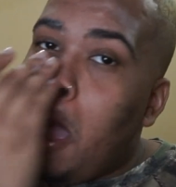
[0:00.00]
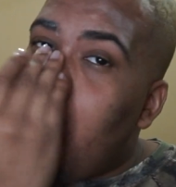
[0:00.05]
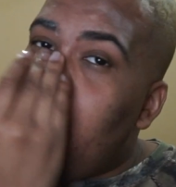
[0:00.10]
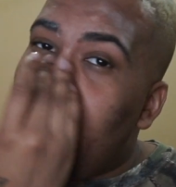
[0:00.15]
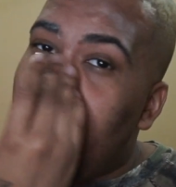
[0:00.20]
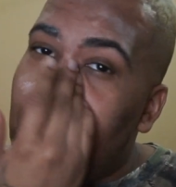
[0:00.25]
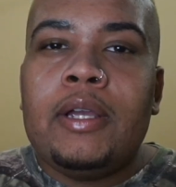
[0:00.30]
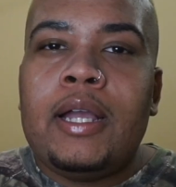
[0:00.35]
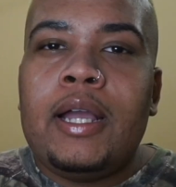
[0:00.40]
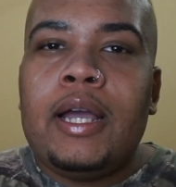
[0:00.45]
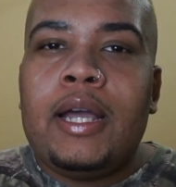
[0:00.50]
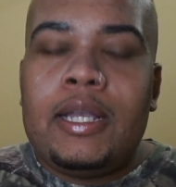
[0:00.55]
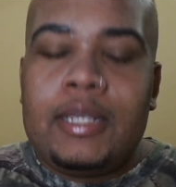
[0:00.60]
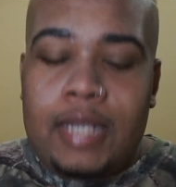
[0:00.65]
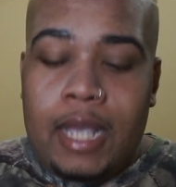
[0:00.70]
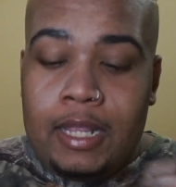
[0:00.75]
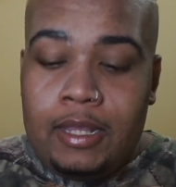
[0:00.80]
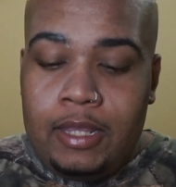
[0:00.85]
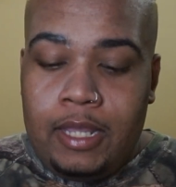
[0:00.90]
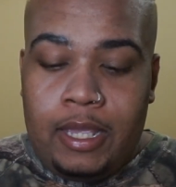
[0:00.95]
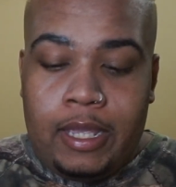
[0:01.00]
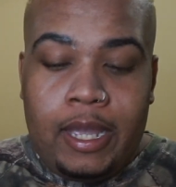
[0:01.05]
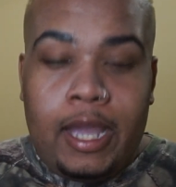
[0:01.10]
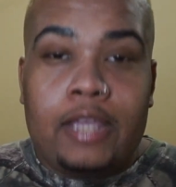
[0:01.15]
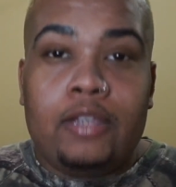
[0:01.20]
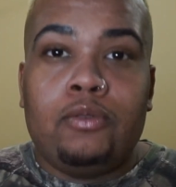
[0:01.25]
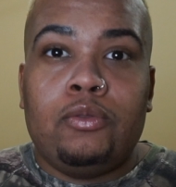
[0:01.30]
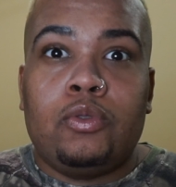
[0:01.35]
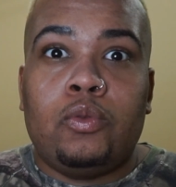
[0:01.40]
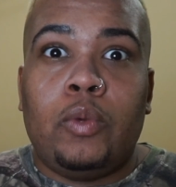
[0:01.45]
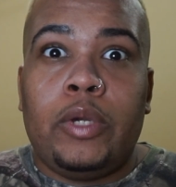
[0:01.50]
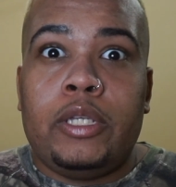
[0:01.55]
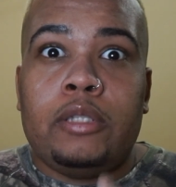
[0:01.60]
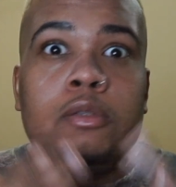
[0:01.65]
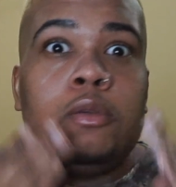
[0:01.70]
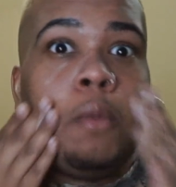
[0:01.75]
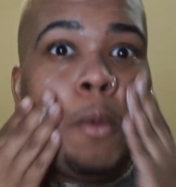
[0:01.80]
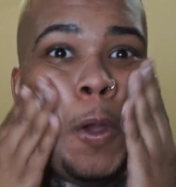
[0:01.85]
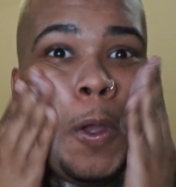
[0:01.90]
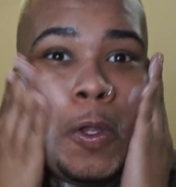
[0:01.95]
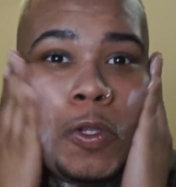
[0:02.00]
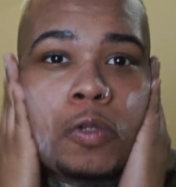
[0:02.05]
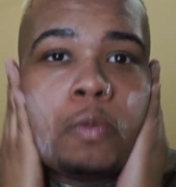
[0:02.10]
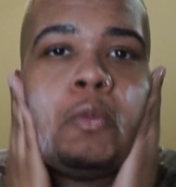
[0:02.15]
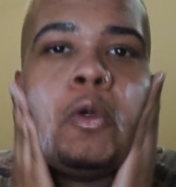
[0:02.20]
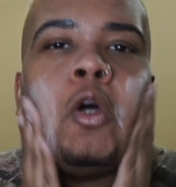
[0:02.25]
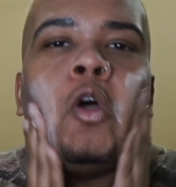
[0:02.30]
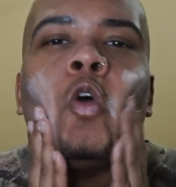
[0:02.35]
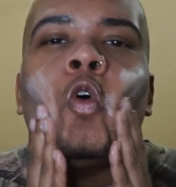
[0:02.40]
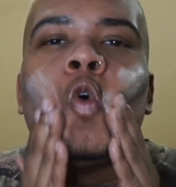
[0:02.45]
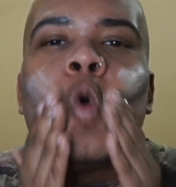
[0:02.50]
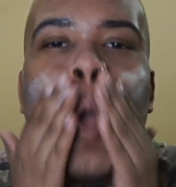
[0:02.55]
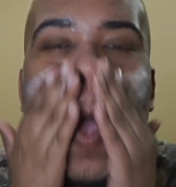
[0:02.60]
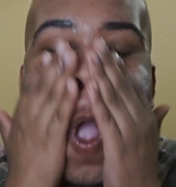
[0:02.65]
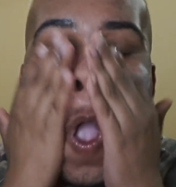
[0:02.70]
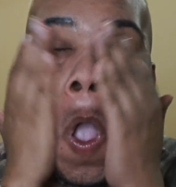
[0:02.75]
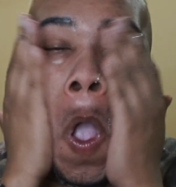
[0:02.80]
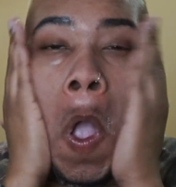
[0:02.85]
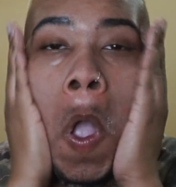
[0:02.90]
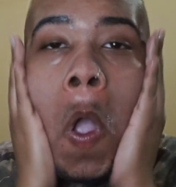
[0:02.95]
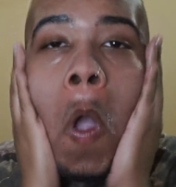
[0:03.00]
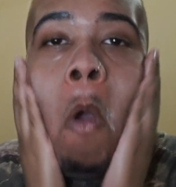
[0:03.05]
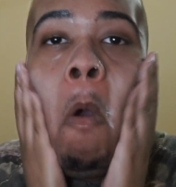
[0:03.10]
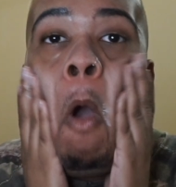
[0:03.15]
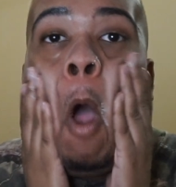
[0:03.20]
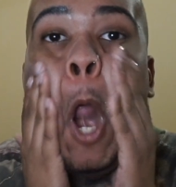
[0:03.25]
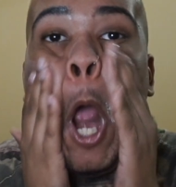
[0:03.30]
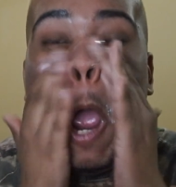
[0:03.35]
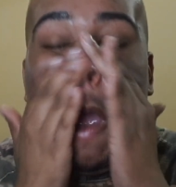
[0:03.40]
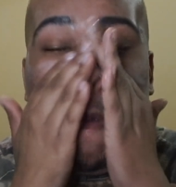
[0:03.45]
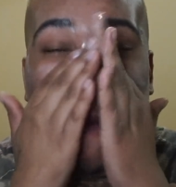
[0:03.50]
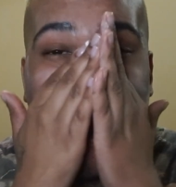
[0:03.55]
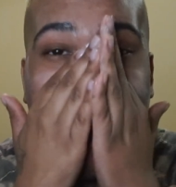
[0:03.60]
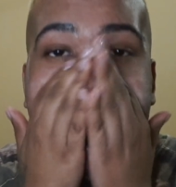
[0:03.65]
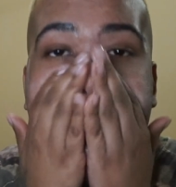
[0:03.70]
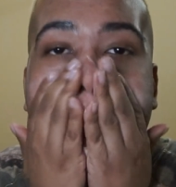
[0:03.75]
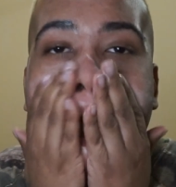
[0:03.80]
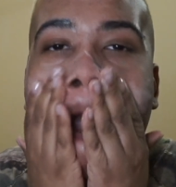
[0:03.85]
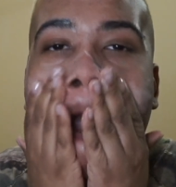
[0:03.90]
Guys, I think I use way too much, but whatever.